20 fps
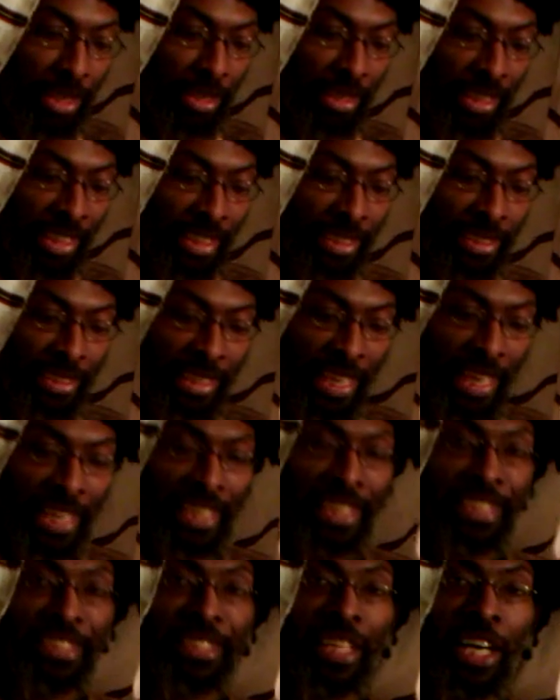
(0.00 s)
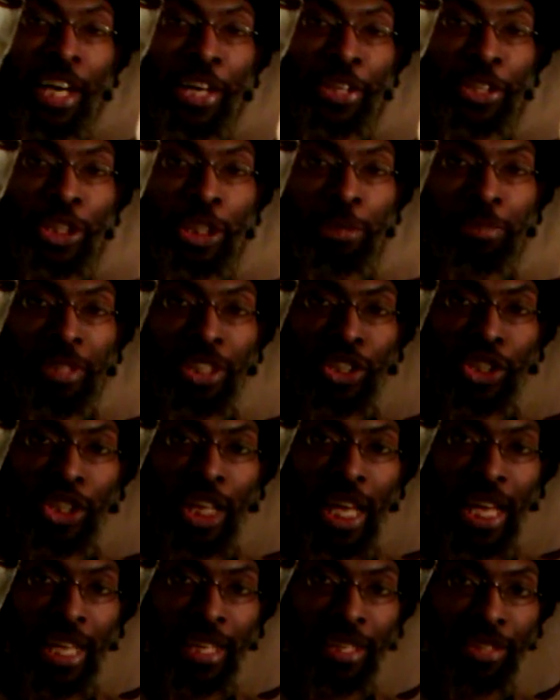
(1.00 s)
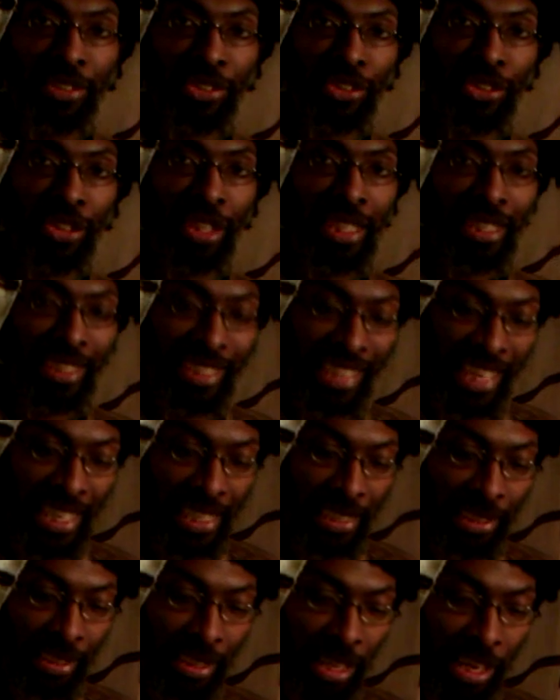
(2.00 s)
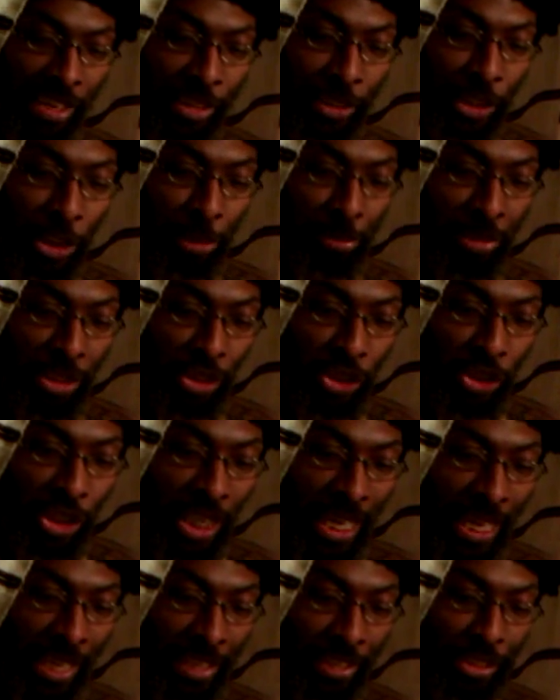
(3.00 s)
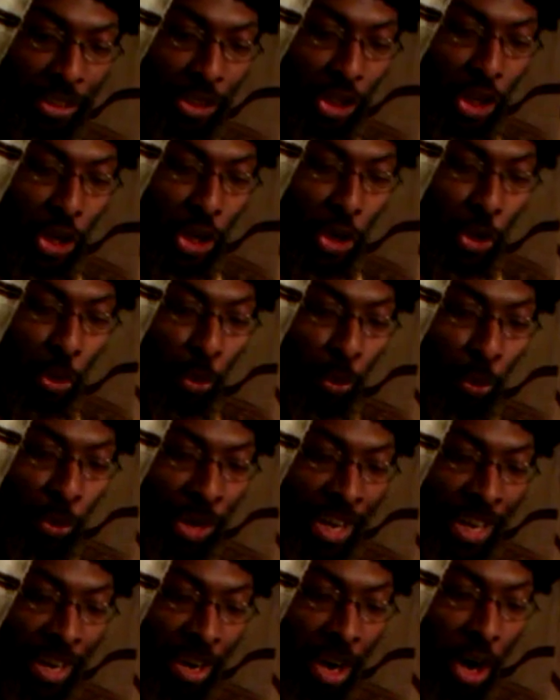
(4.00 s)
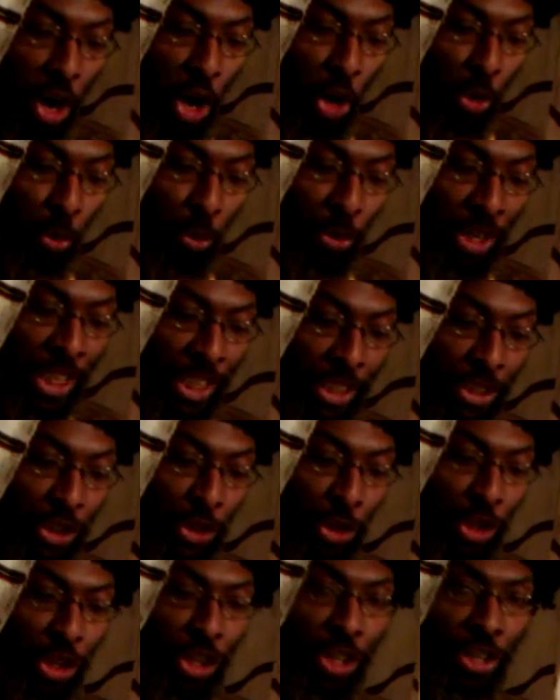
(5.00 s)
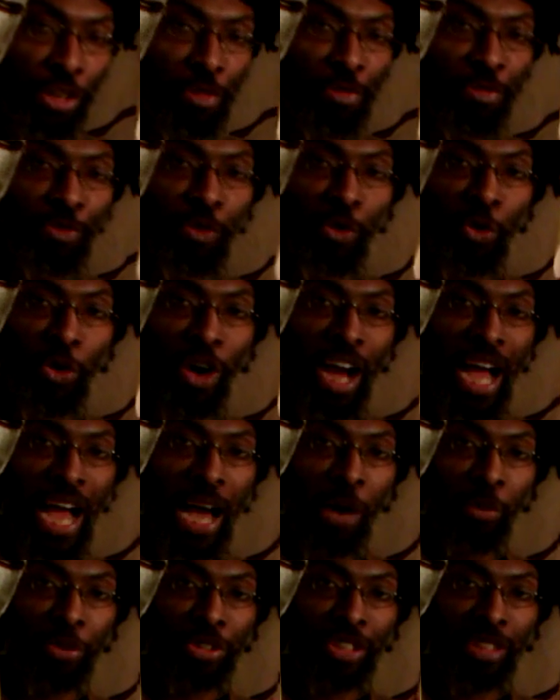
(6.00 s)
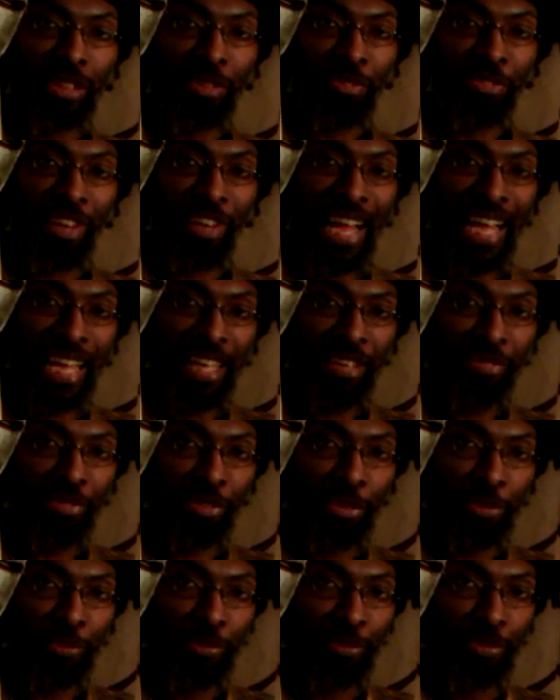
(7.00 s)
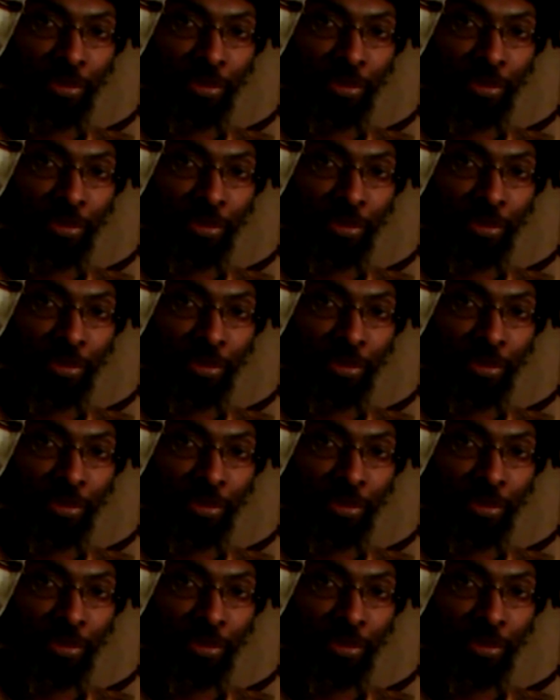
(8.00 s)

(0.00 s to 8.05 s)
This then is the ultimate challenge. This then is the ultimate challenge. Where are we to look for our survival?